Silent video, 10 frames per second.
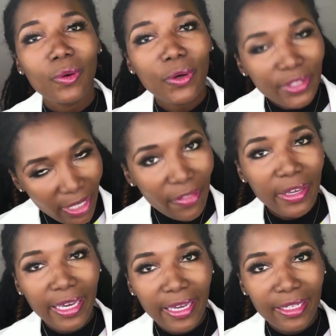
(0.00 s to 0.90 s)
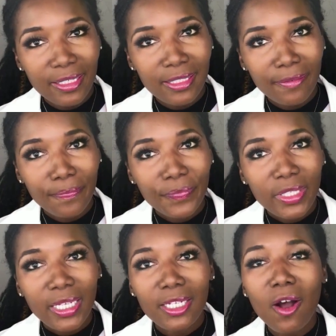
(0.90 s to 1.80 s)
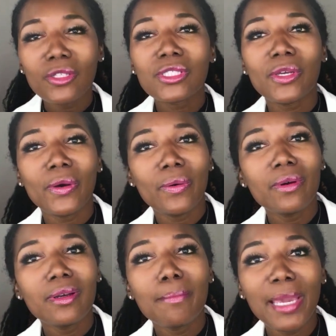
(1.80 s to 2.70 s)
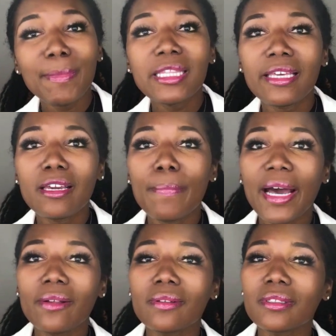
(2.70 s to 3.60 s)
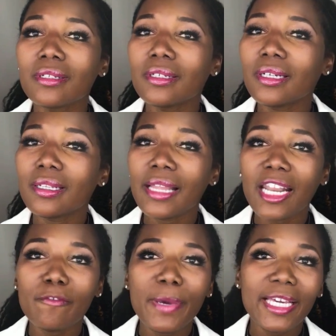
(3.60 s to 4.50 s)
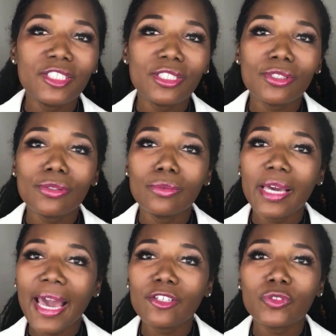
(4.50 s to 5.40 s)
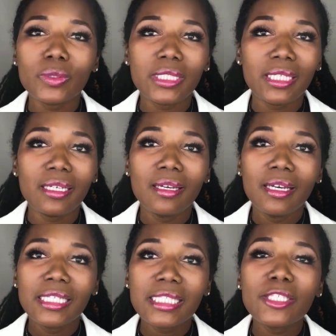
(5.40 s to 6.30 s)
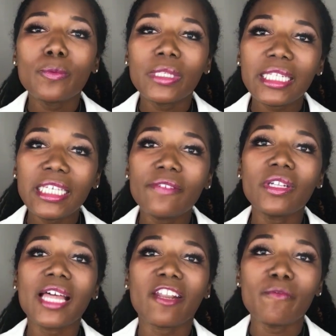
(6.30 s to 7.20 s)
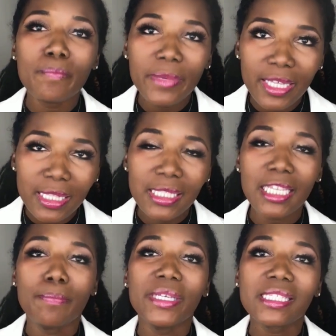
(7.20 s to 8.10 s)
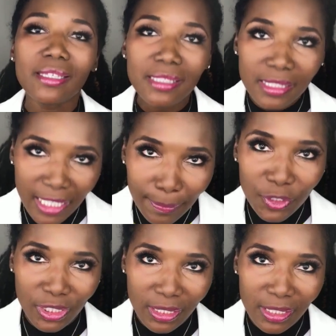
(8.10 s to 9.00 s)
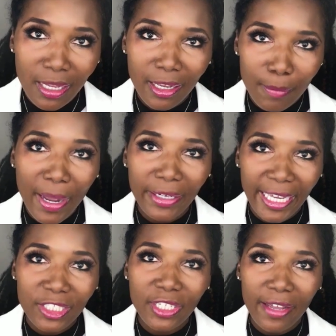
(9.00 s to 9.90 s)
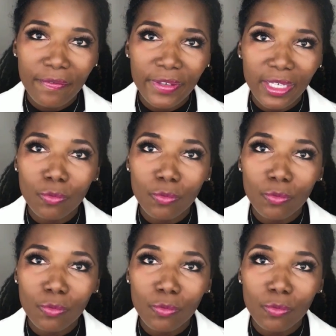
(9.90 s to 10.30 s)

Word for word: On the other hand, it also made me think about a lot of patients who actually still believe a lot of myths and misconceptions about HIV.